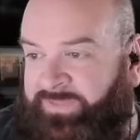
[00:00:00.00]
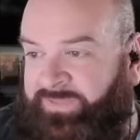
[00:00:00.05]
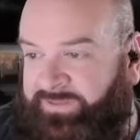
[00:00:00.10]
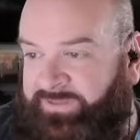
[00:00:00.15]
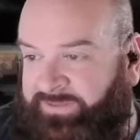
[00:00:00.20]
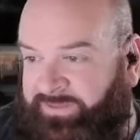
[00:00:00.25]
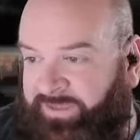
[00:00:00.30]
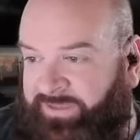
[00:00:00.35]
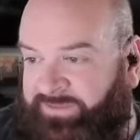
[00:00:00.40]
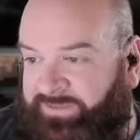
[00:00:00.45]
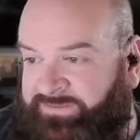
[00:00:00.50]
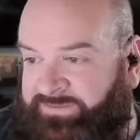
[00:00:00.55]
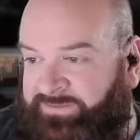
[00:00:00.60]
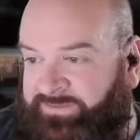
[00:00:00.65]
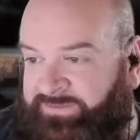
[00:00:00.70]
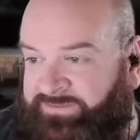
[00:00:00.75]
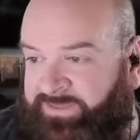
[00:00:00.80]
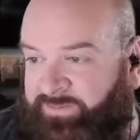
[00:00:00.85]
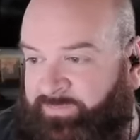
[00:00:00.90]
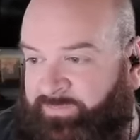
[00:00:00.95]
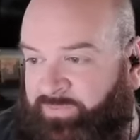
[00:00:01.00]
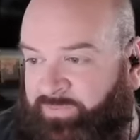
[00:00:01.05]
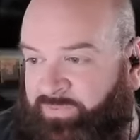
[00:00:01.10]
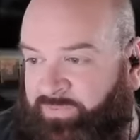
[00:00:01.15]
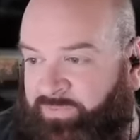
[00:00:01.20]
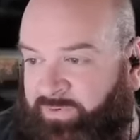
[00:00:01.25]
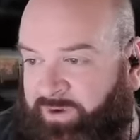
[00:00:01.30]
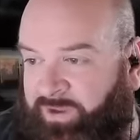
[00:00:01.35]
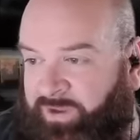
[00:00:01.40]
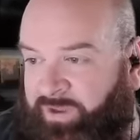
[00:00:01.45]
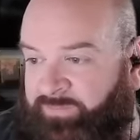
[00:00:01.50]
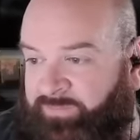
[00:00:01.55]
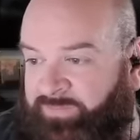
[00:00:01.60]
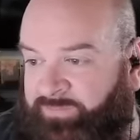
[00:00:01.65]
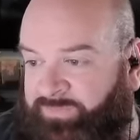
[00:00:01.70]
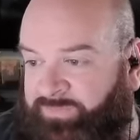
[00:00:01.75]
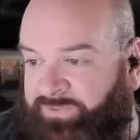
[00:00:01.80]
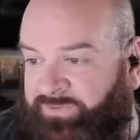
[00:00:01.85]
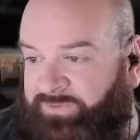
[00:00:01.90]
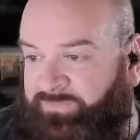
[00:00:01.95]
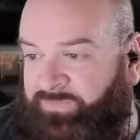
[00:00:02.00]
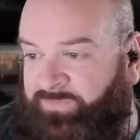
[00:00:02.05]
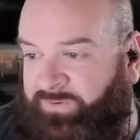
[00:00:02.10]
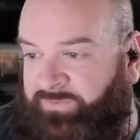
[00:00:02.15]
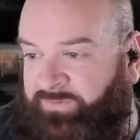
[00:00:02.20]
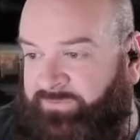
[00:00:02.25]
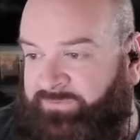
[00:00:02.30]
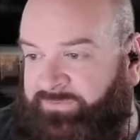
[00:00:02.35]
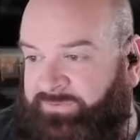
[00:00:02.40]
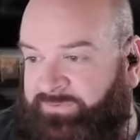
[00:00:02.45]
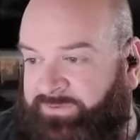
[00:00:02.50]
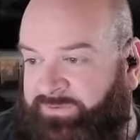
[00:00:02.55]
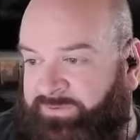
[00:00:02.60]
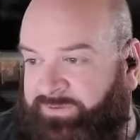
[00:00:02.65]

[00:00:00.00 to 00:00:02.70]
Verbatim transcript: My guess is they probably won't